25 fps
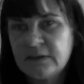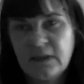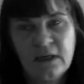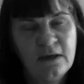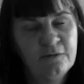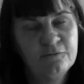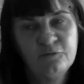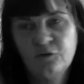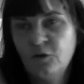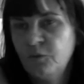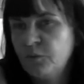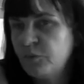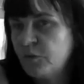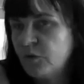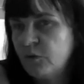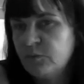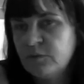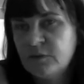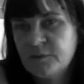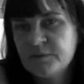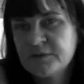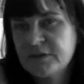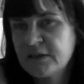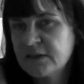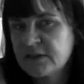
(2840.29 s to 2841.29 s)
They have no
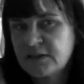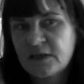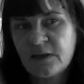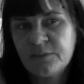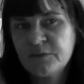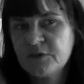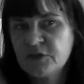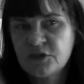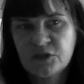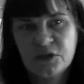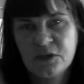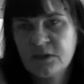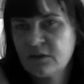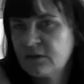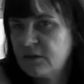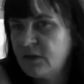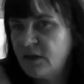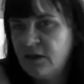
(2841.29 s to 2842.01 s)
problems. They come and check.